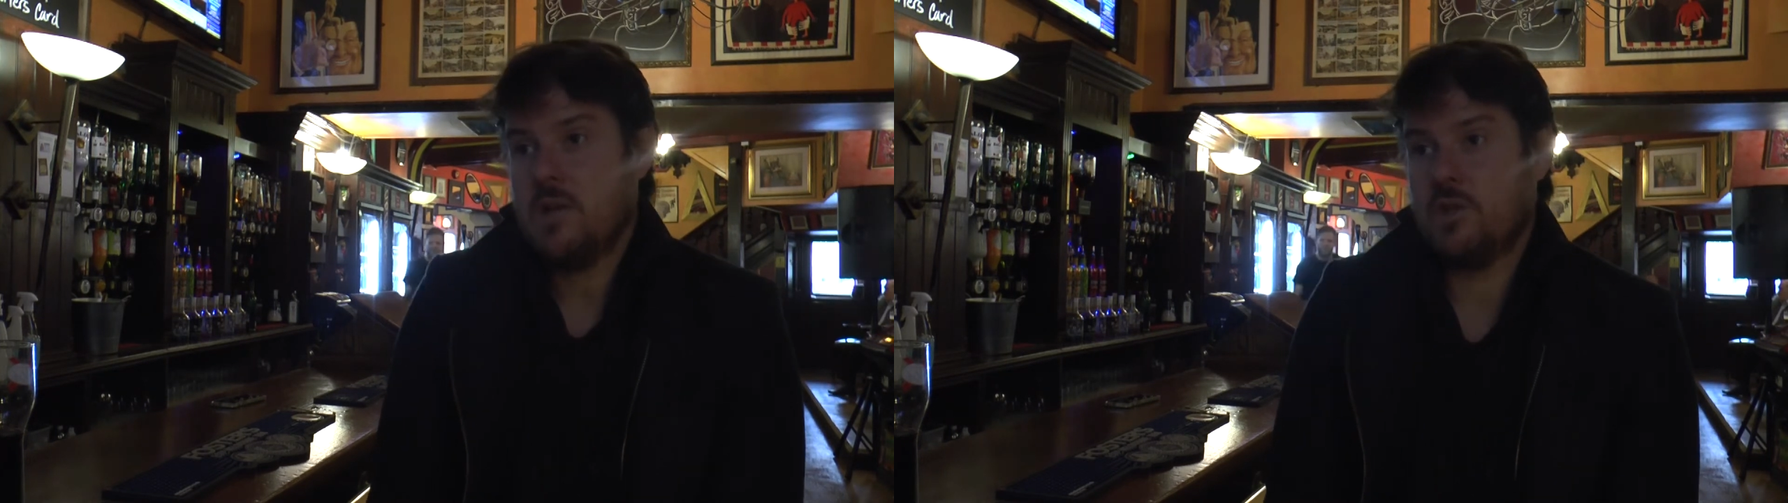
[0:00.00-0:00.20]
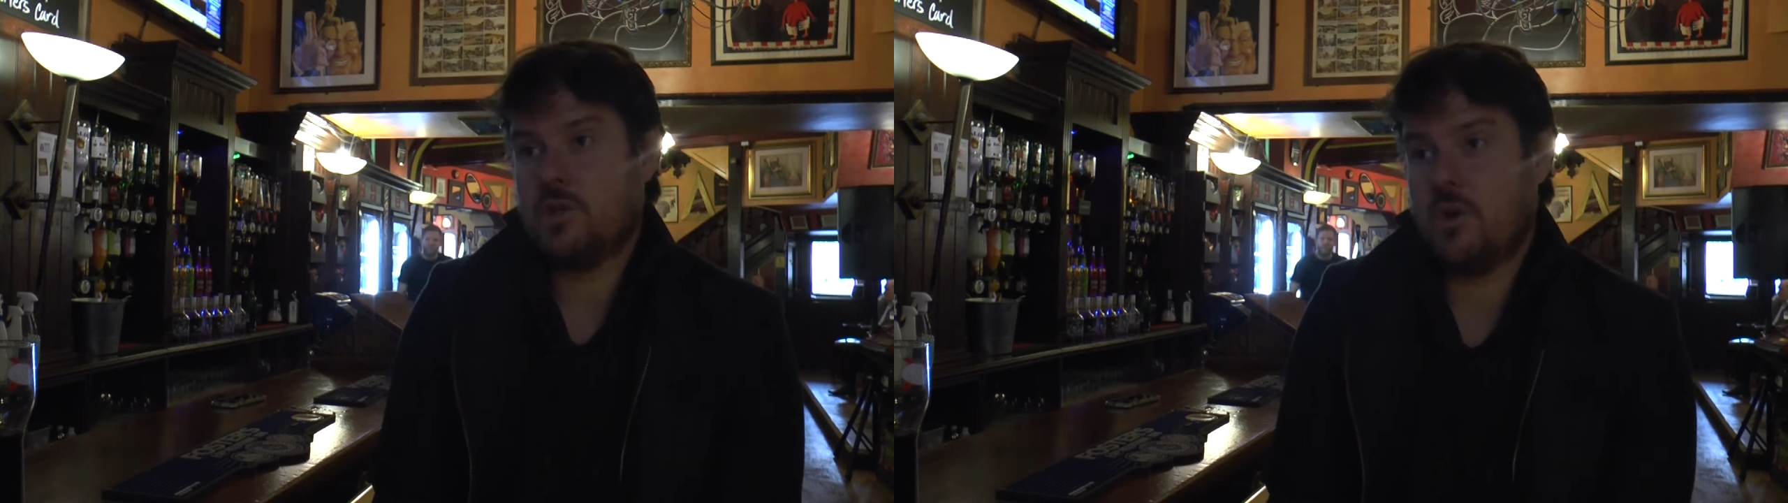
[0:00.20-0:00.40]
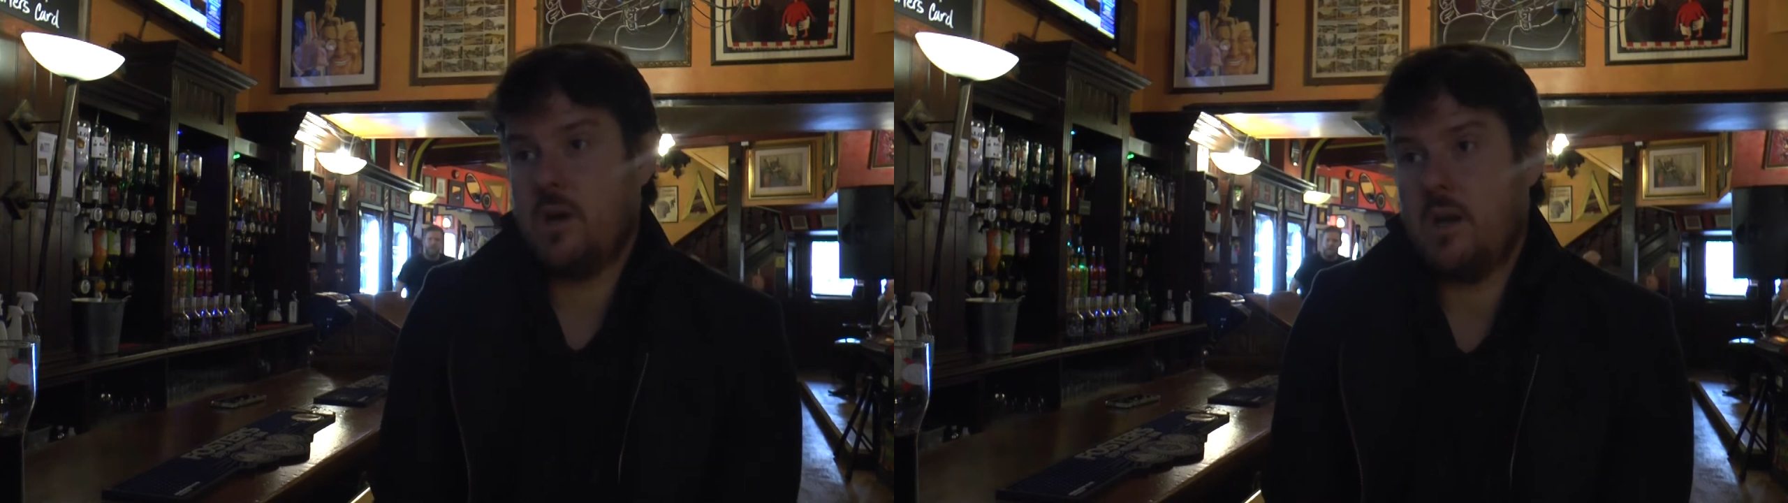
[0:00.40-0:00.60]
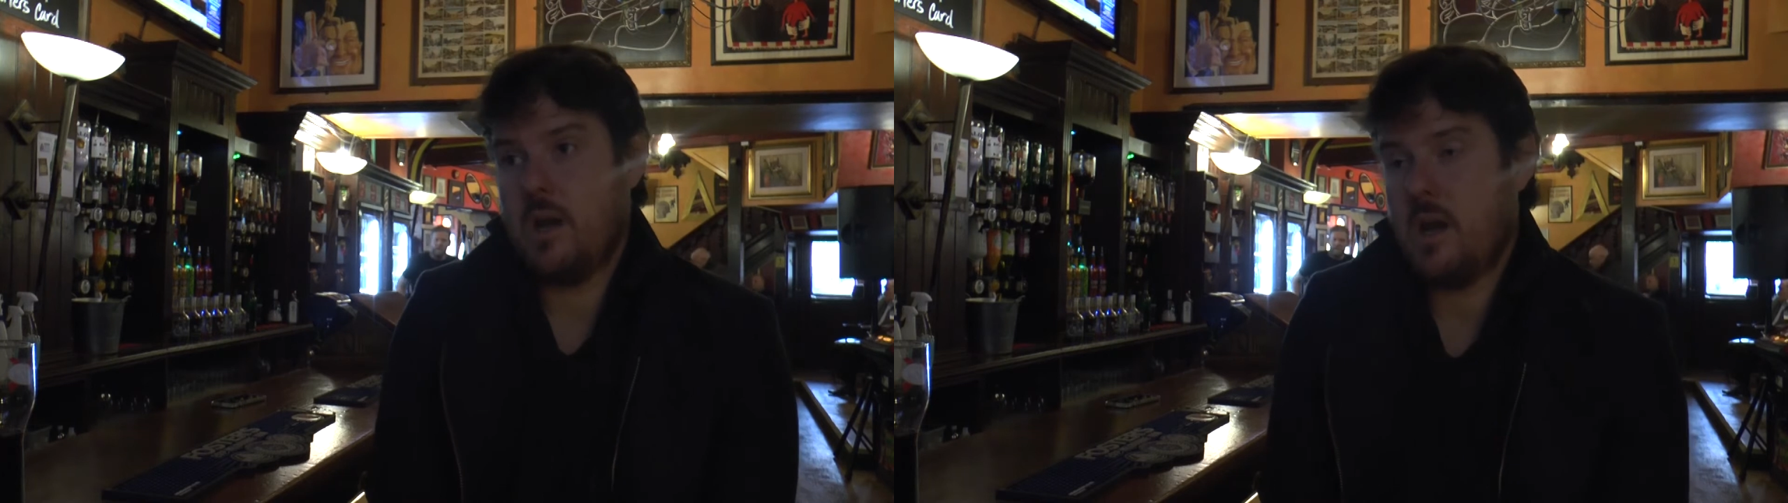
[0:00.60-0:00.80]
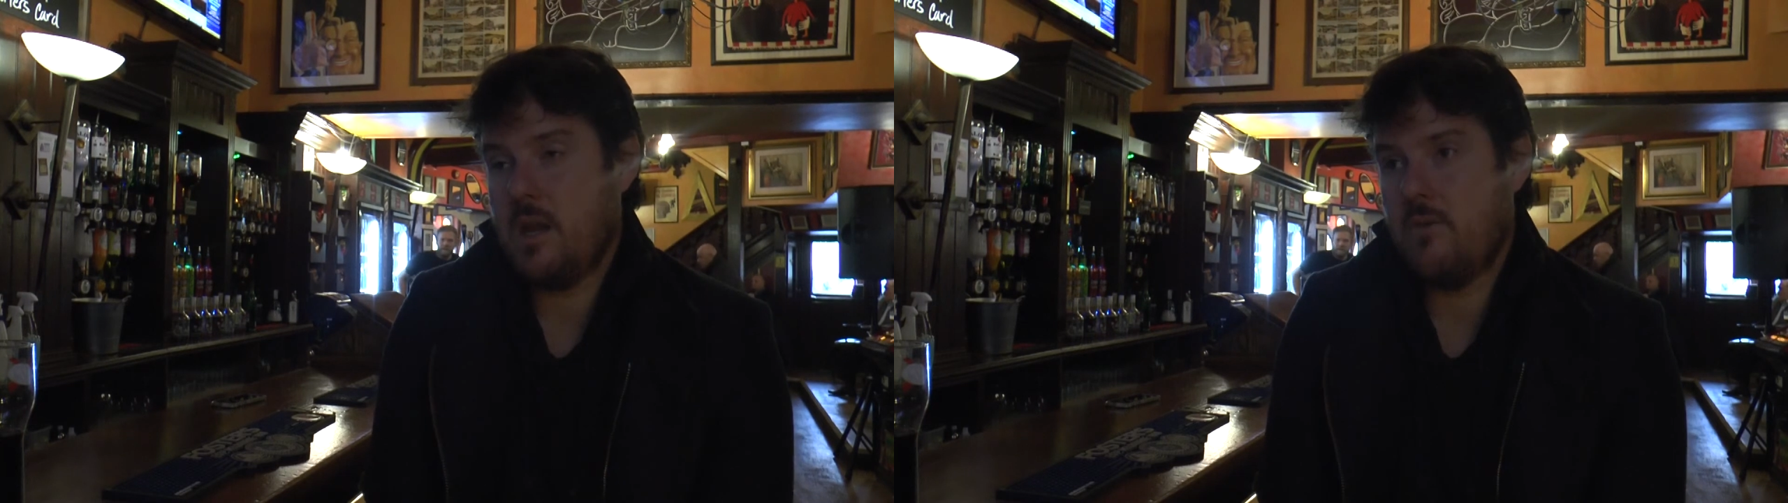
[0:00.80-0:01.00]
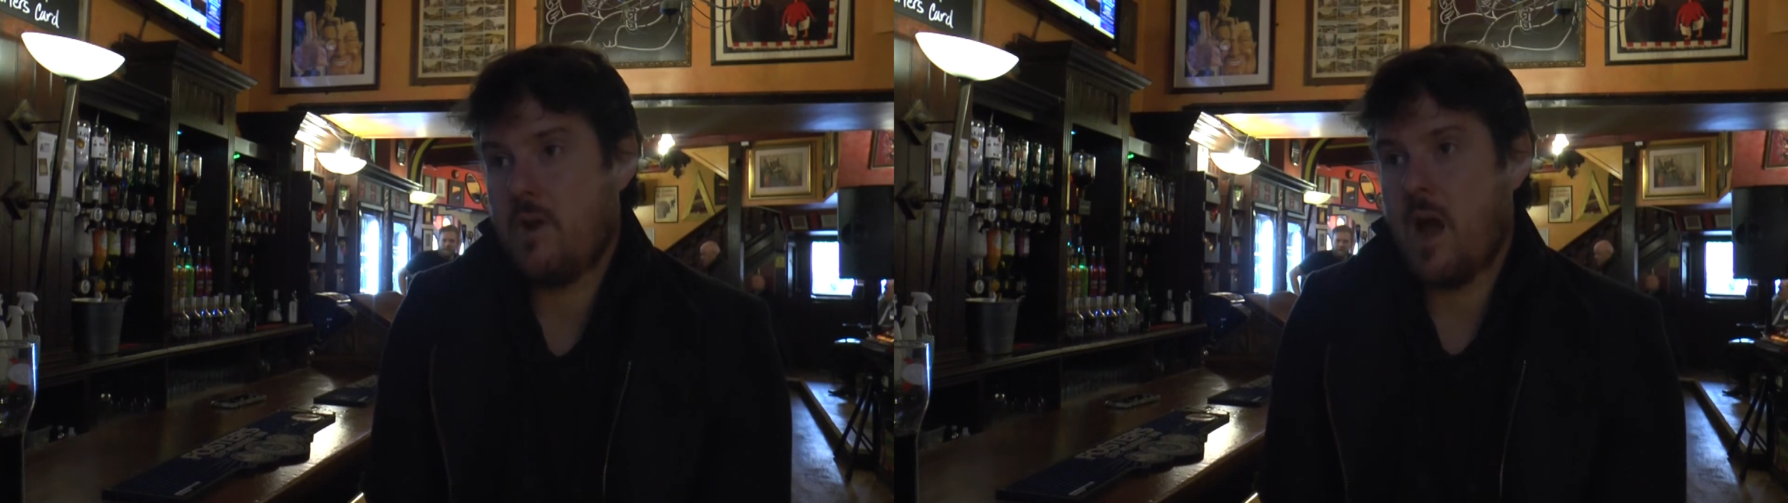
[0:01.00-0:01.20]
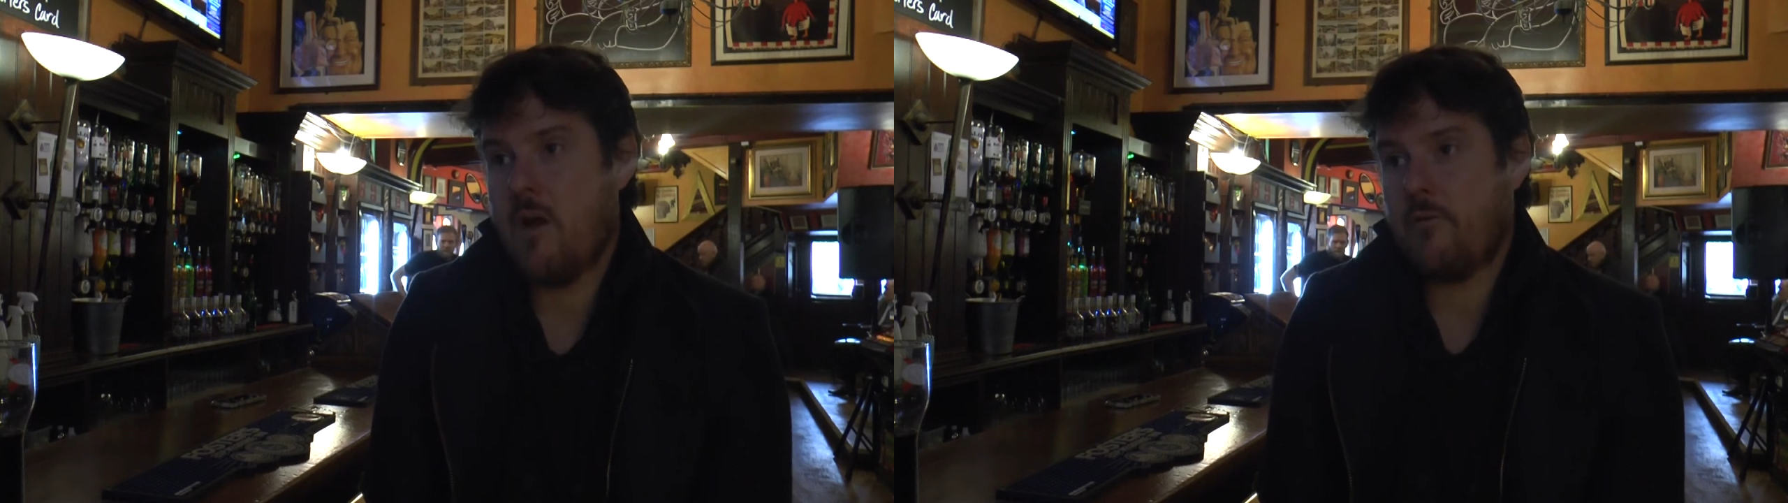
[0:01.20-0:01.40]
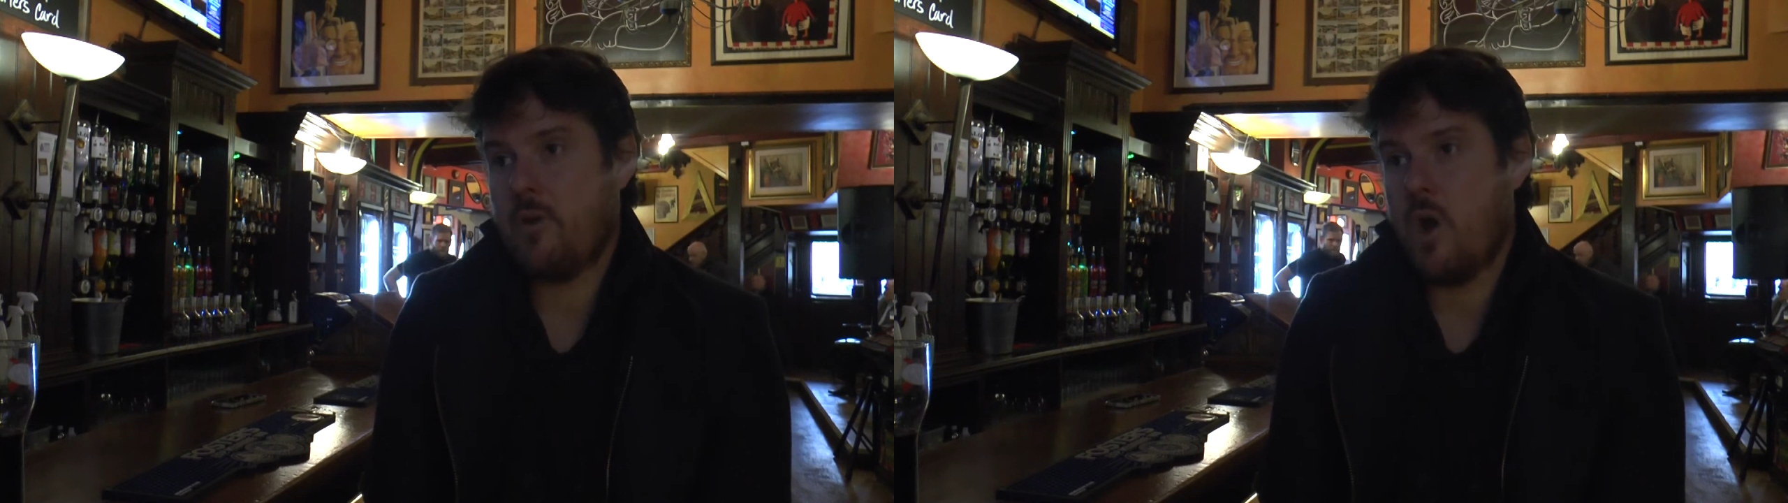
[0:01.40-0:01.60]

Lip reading: the street a year and a half